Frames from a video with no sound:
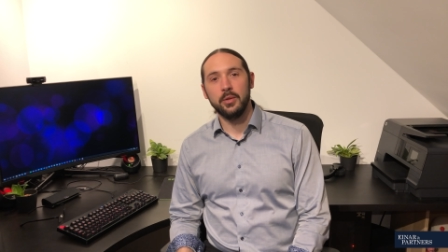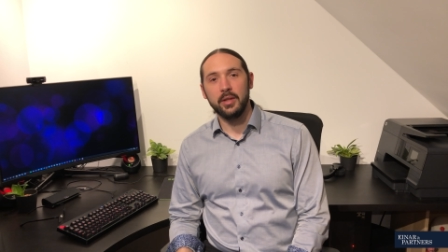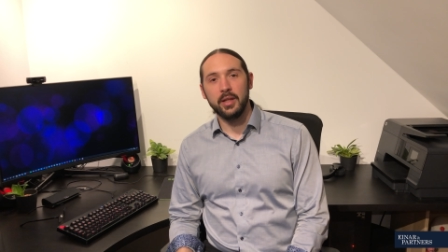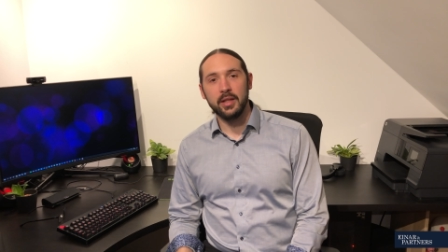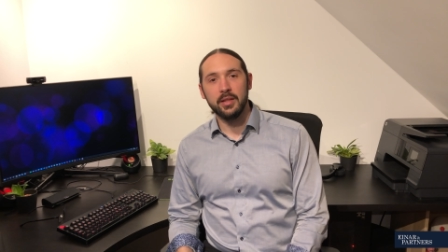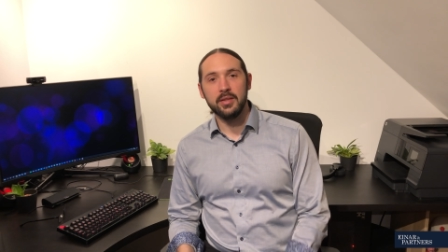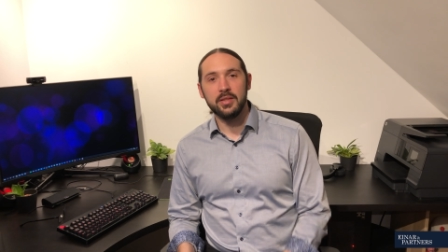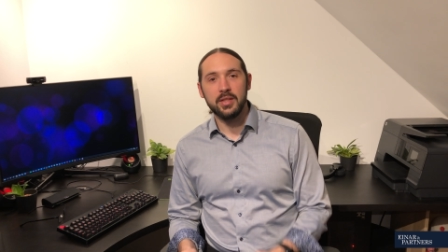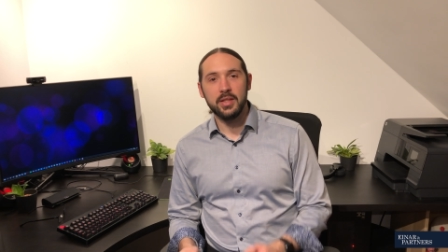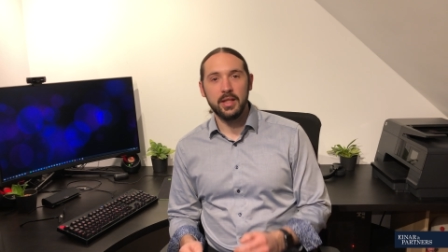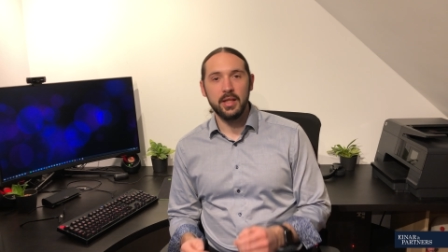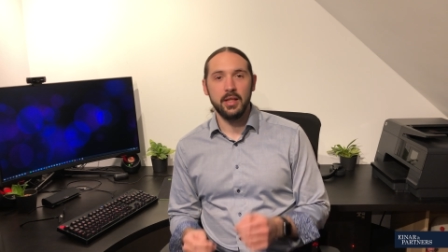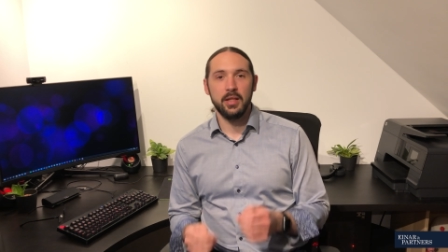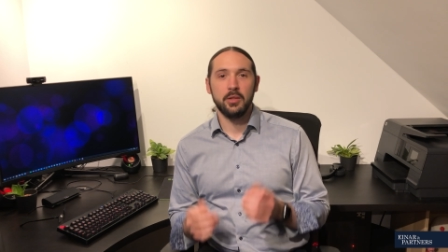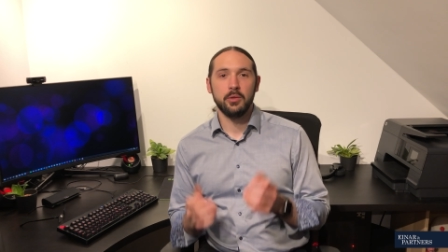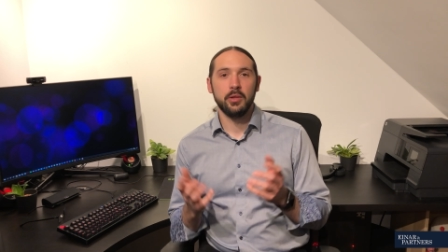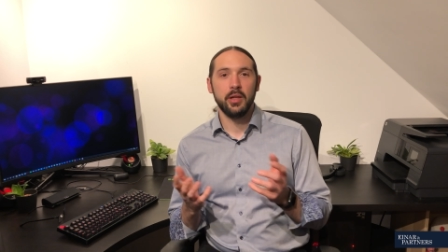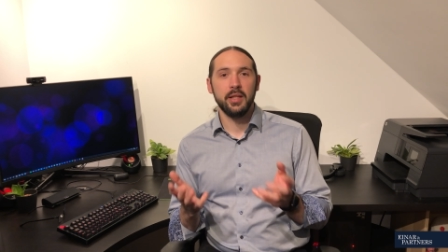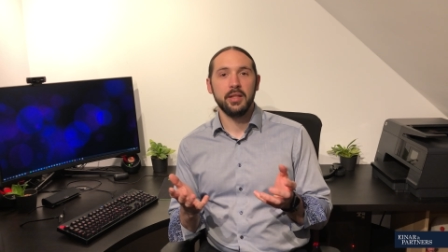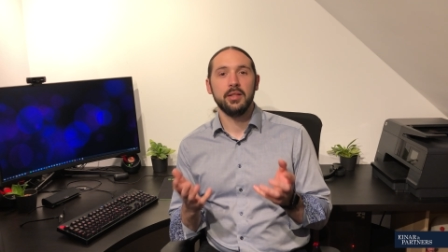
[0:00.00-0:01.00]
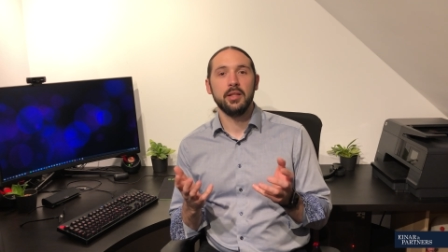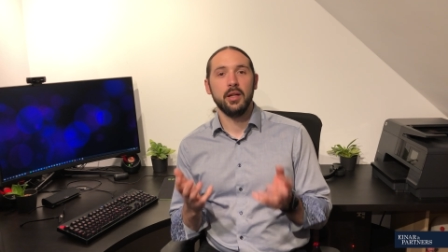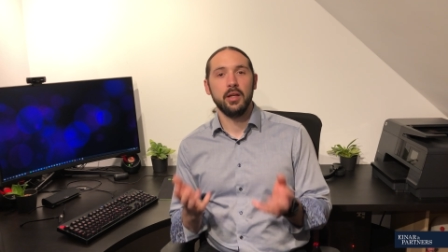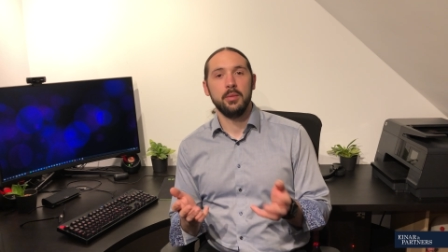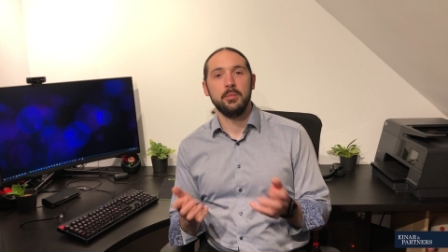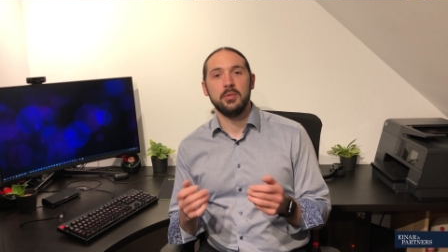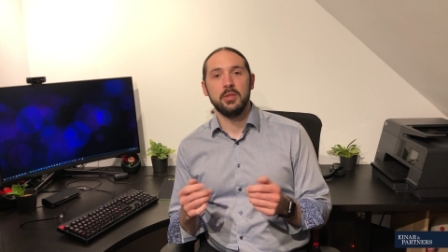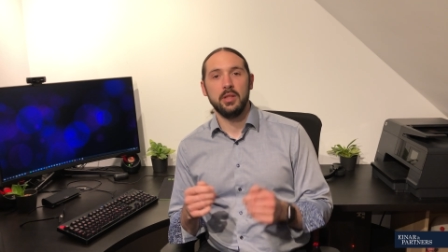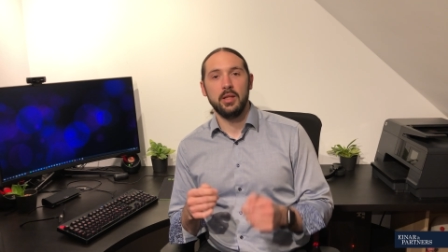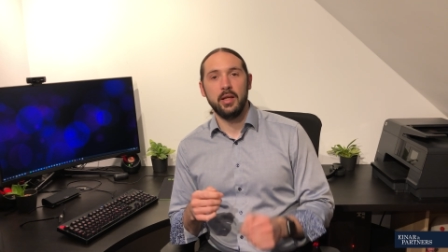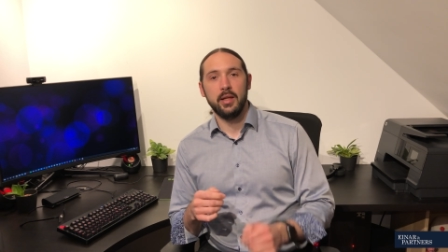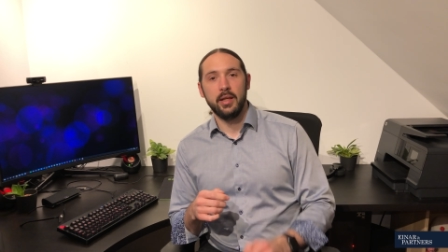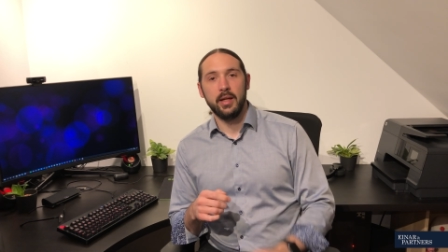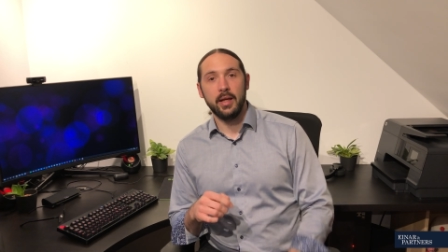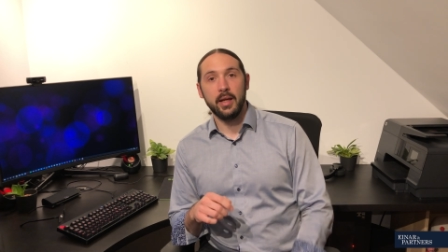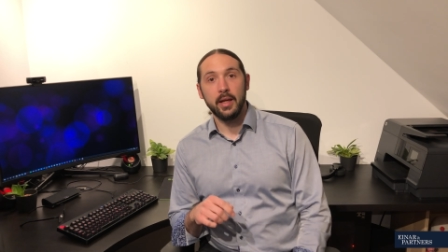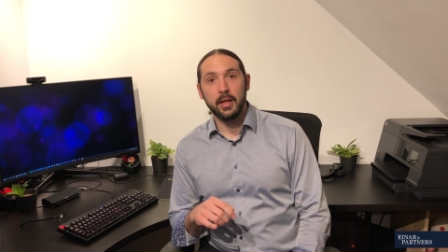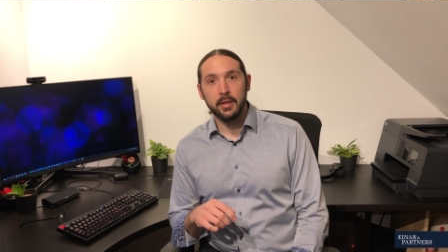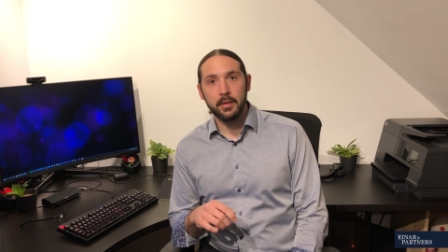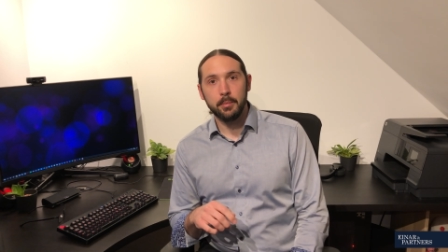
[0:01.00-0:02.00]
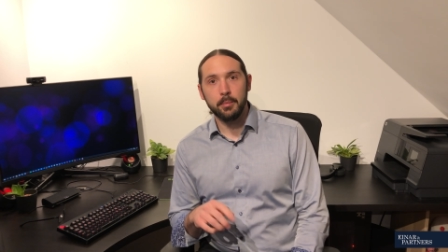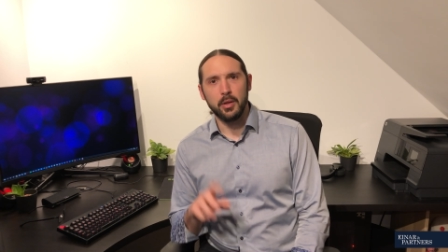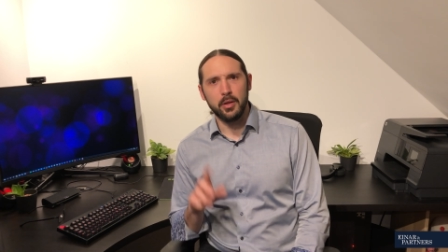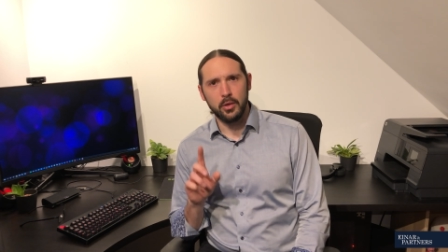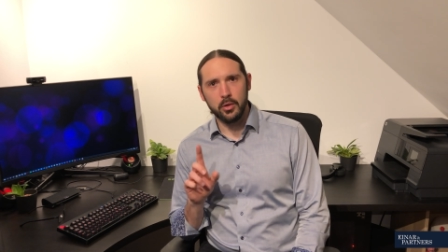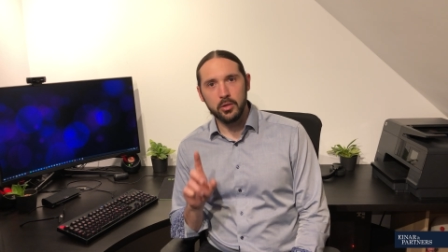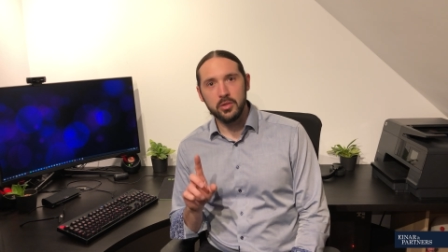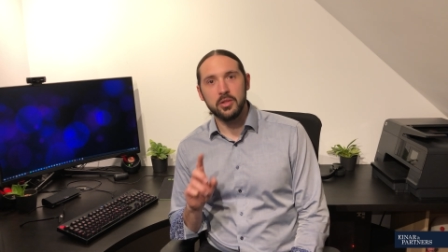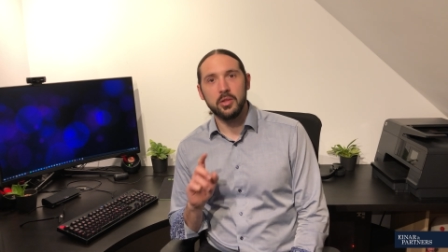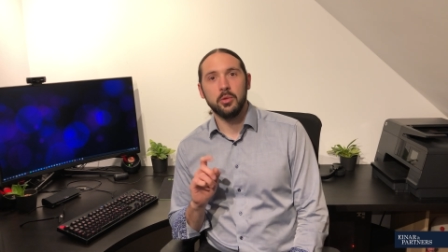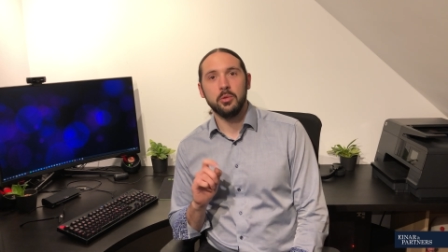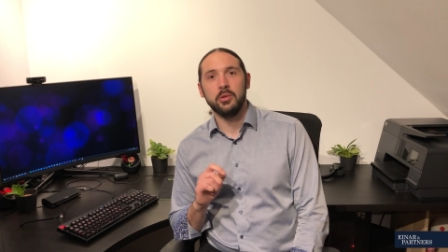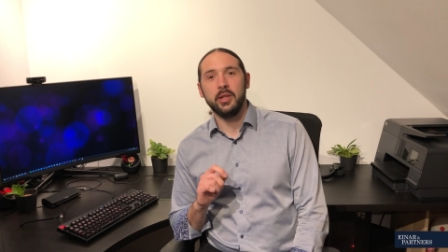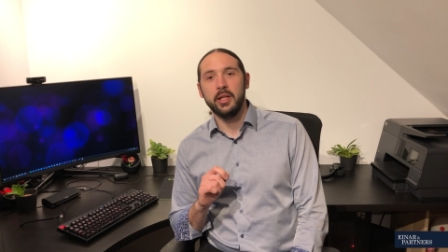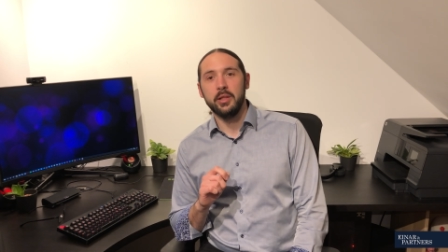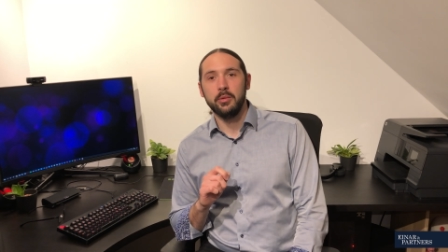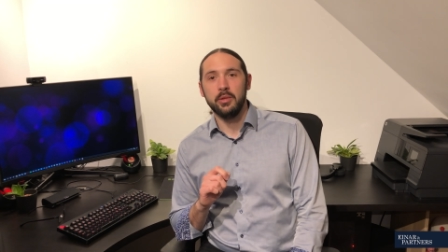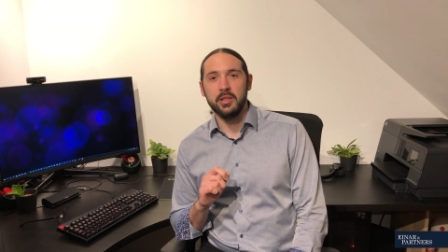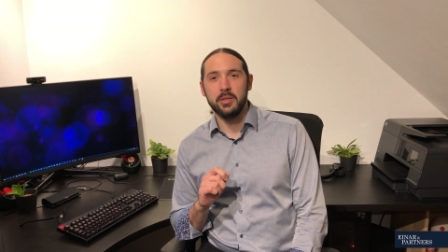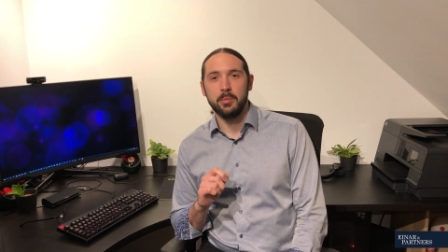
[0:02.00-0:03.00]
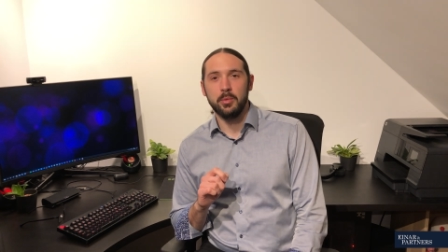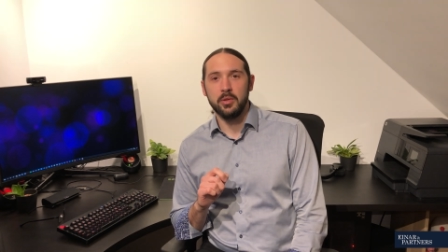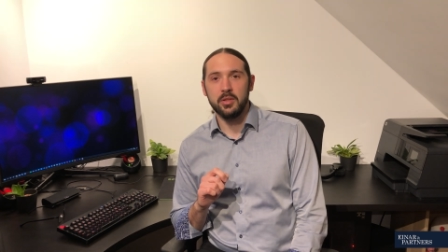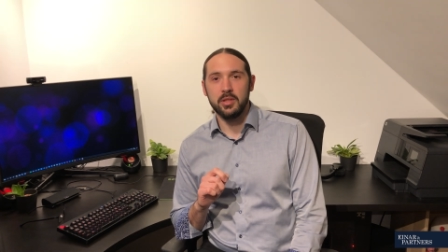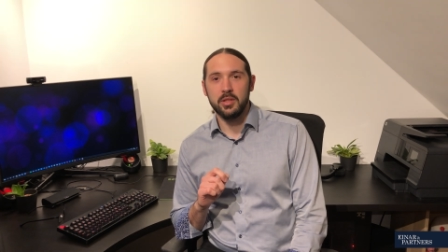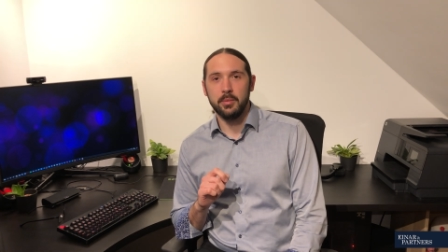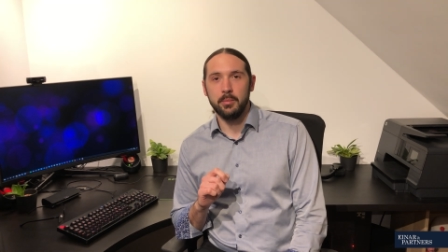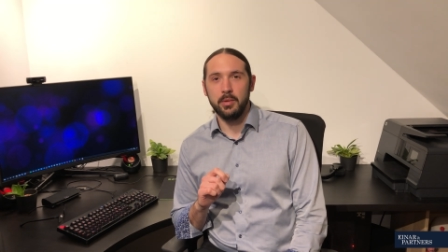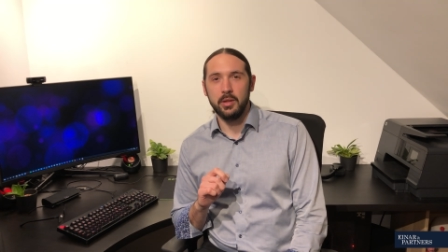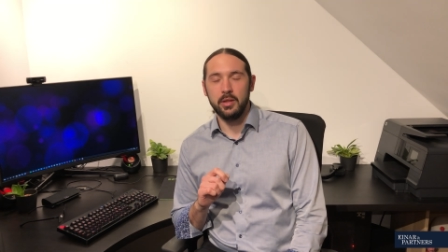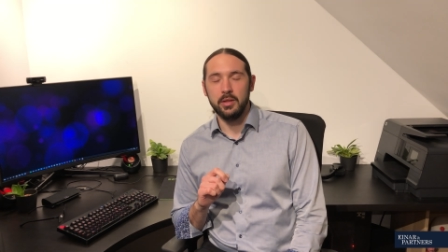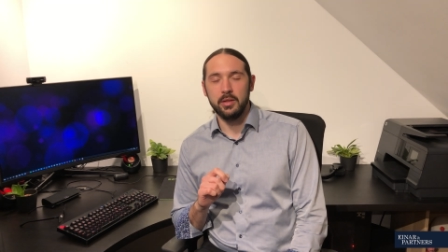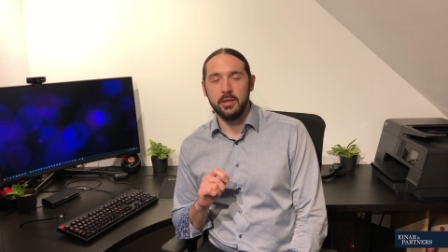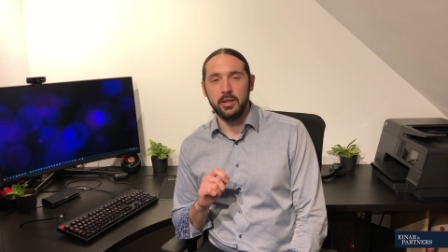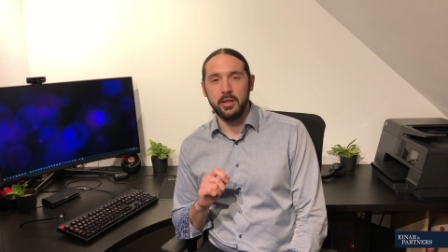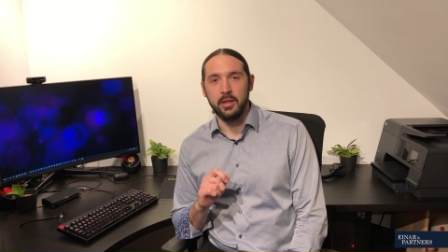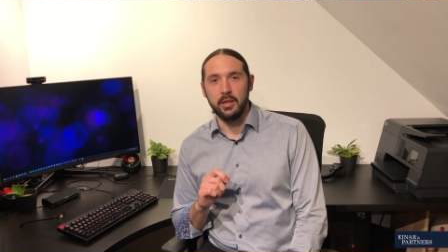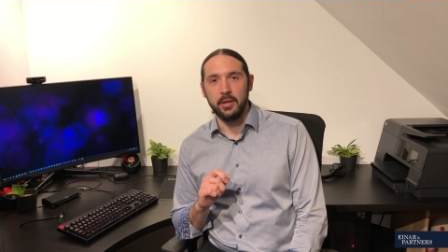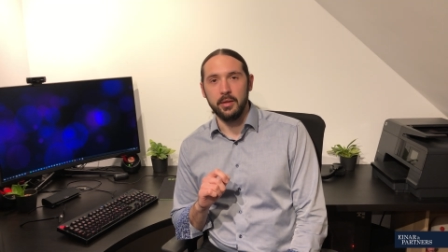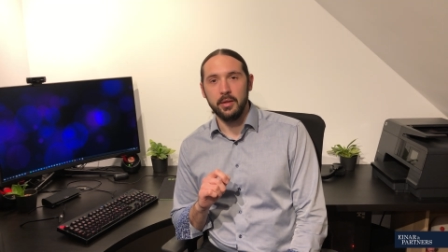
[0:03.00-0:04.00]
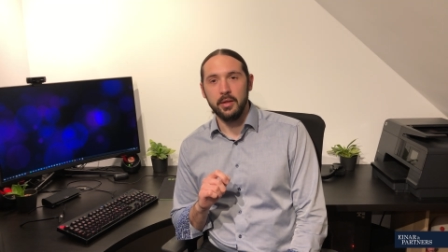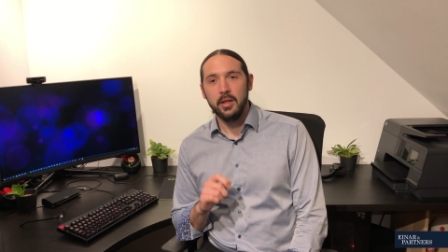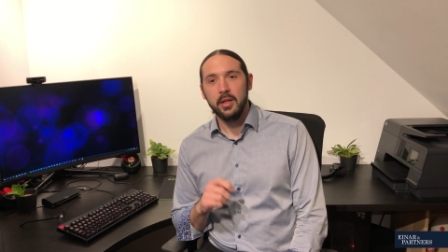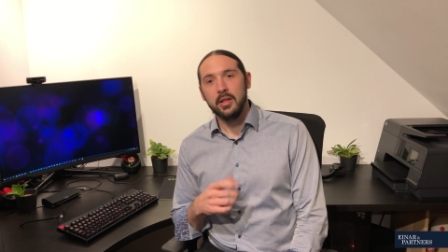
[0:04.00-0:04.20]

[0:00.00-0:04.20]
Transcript: you can see, great times lie ahead, but also great responsibility.